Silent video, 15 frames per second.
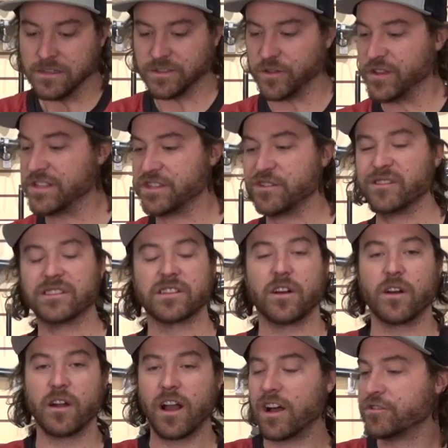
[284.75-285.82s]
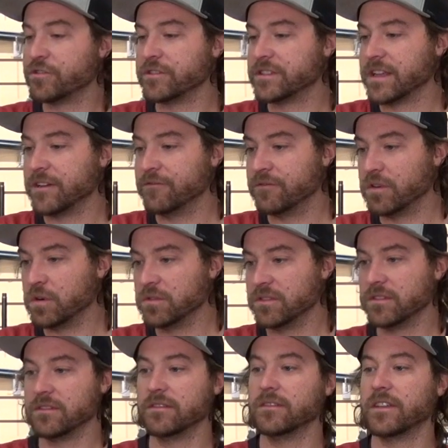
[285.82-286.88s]
So these units are 110 volt.
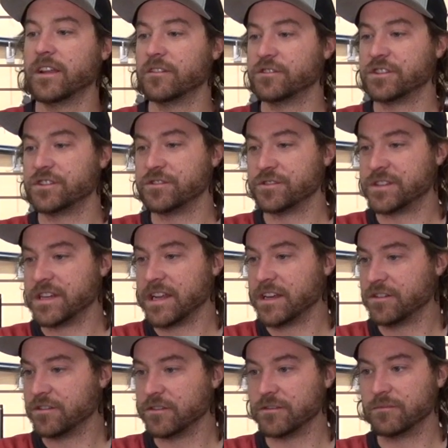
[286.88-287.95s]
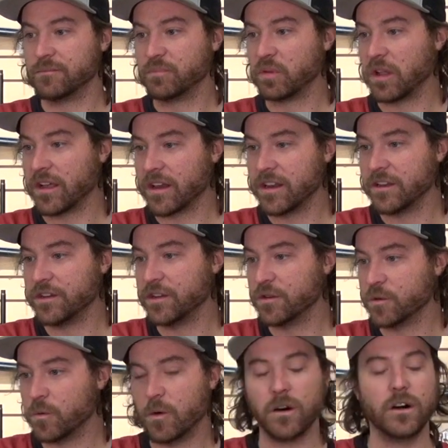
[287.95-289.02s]
They are just your standard plug it into
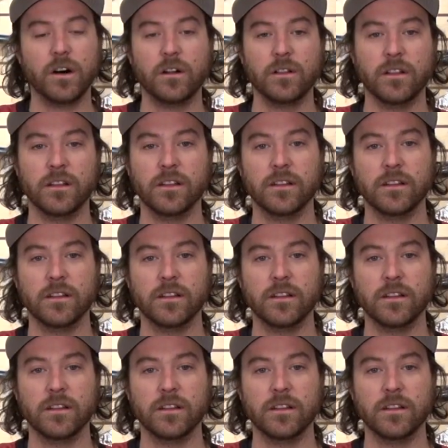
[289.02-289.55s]
your wall